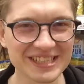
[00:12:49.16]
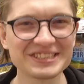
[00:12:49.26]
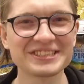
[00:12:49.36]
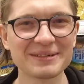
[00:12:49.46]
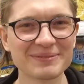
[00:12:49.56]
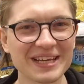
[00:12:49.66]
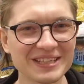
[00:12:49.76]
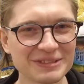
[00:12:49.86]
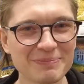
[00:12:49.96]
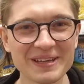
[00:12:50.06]
just some
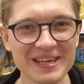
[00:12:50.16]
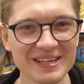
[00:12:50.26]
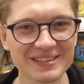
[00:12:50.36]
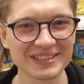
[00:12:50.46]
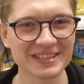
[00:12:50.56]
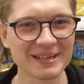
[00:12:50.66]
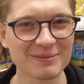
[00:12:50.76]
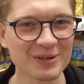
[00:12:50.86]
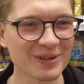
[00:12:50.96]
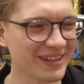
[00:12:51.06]
nice spaghetti that
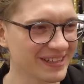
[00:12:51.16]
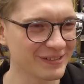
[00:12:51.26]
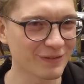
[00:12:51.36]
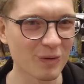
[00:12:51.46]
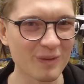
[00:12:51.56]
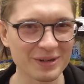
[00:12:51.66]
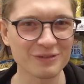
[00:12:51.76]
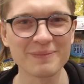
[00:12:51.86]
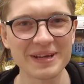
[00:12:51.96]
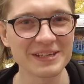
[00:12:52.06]
I'm gonna eat for one
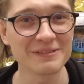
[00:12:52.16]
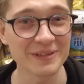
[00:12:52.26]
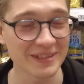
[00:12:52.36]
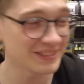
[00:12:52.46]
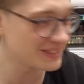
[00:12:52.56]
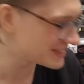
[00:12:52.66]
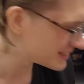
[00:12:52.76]
of my evenings.